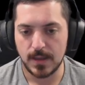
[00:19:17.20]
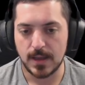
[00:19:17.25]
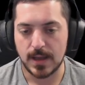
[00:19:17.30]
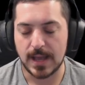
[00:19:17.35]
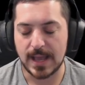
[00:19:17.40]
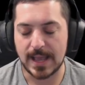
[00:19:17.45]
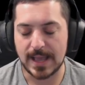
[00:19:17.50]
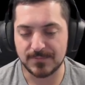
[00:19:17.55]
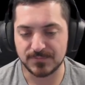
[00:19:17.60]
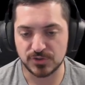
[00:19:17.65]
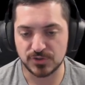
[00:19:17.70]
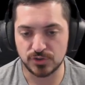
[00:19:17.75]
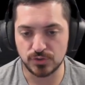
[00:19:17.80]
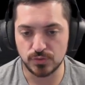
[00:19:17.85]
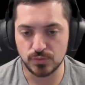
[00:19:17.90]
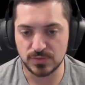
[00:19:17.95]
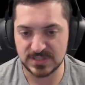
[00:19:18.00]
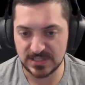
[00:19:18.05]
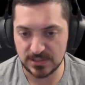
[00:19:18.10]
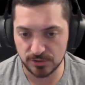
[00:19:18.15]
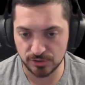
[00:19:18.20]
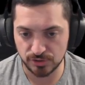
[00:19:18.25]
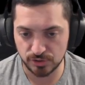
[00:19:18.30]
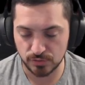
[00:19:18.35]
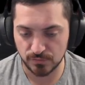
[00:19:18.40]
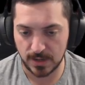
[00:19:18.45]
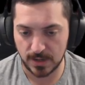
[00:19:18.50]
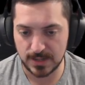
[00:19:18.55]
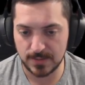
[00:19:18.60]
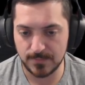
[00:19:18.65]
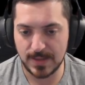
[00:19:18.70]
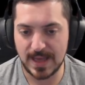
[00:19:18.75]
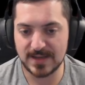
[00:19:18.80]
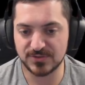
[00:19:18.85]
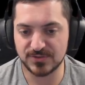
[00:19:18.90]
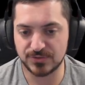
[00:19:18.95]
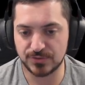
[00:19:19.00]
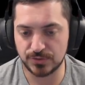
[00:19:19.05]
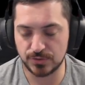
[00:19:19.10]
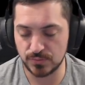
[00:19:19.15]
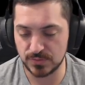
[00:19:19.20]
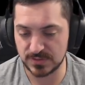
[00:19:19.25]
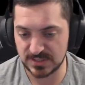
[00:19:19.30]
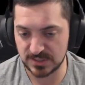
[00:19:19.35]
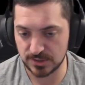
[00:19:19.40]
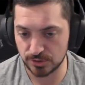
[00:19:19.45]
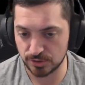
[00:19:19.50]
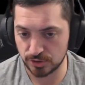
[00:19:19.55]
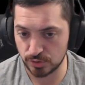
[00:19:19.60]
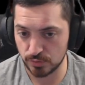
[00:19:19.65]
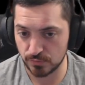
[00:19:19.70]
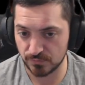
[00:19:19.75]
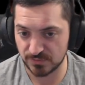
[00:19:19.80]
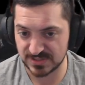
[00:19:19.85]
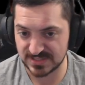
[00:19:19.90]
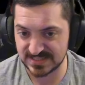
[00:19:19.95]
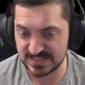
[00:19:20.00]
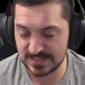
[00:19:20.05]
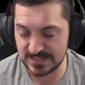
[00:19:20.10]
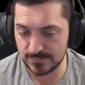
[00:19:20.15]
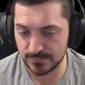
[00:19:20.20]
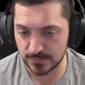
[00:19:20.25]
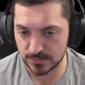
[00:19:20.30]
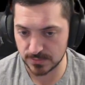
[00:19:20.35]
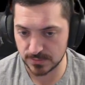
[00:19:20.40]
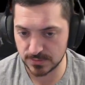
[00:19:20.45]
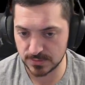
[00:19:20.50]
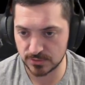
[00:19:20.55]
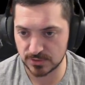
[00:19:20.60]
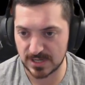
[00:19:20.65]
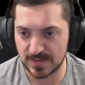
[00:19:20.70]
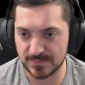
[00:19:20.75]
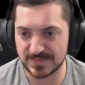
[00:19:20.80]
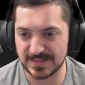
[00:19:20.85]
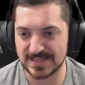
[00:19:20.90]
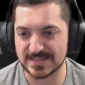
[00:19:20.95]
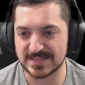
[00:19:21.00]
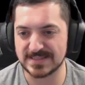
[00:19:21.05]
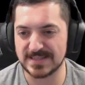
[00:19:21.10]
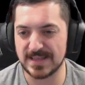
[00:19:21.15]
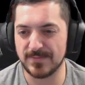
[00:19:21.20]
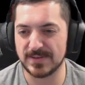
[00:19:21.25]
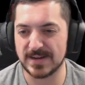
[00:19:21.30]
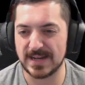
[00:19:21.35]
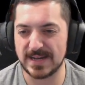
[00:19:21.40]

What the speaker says: I have 2 tier 2 running backs, 2 tier 2 receivers, drafting at 7.